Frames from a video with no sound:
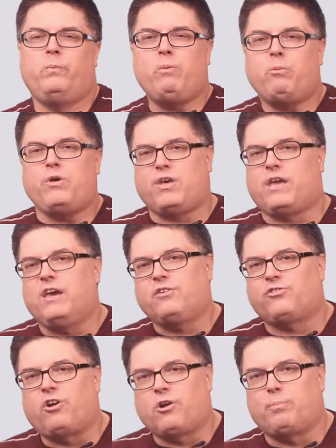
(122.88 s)
We went with a
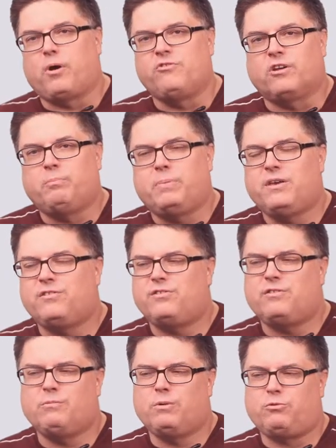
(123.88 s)
Kickstarter project because
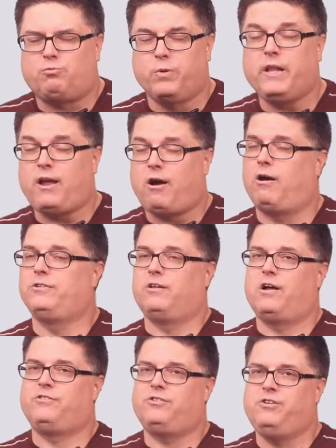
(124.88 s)
it's really hard to
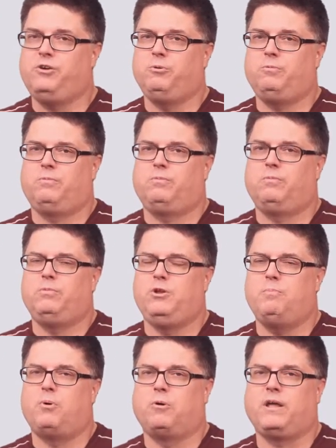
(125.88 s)
launch a new
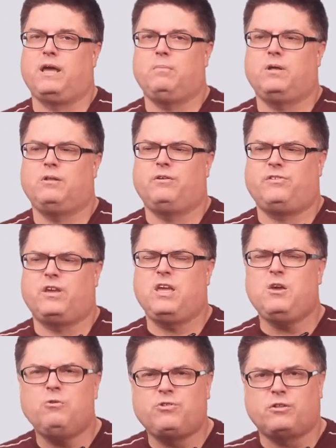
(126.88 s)
board game. It's a
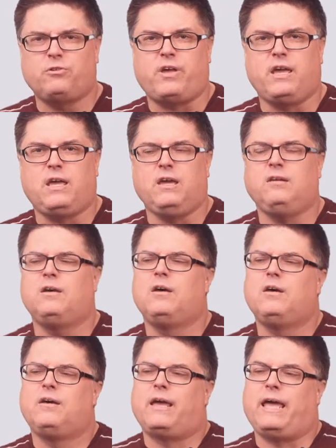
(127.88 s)
huge undertaking,
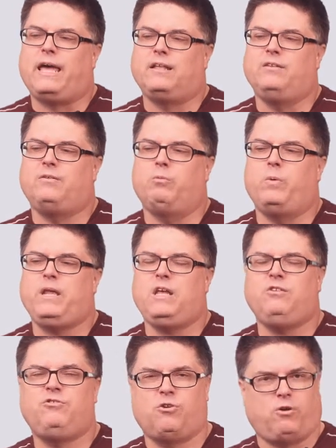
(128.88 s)
and we
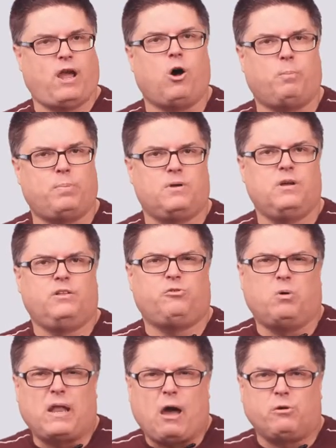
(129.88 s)
need your help
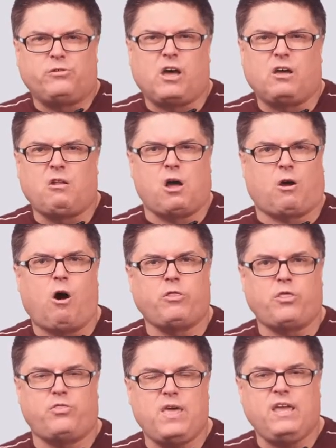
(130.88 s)
to allow us to unlock all
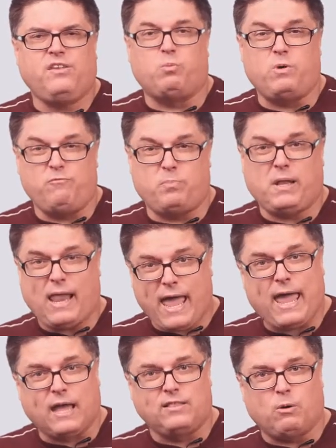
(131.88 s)
the things that we've
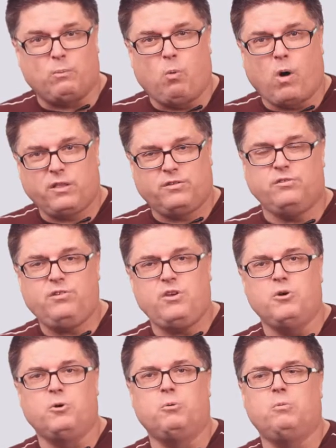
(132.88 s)
planned that we want to
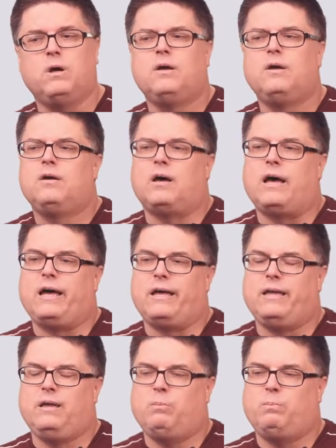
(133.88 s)
do.
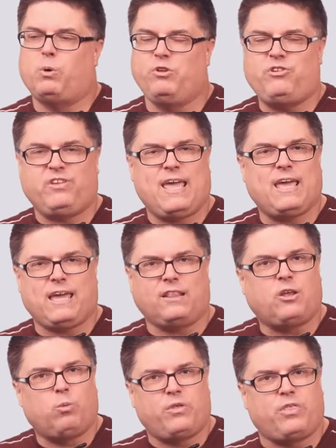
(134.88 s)
But we just can't
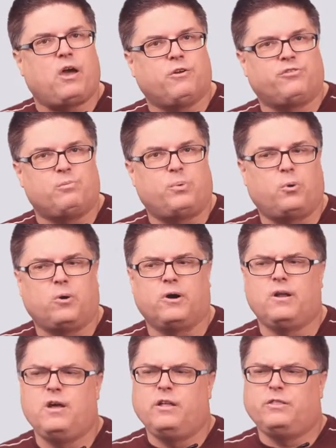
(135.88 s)
get there without your
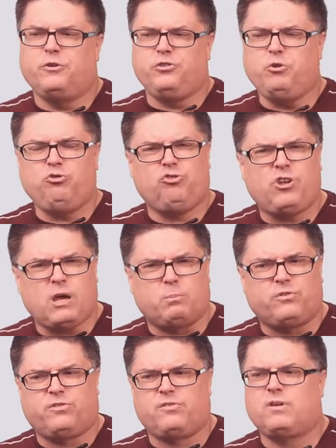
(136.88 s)
support. There's new
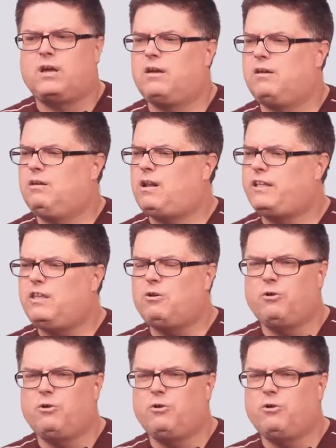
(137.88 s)
ships like the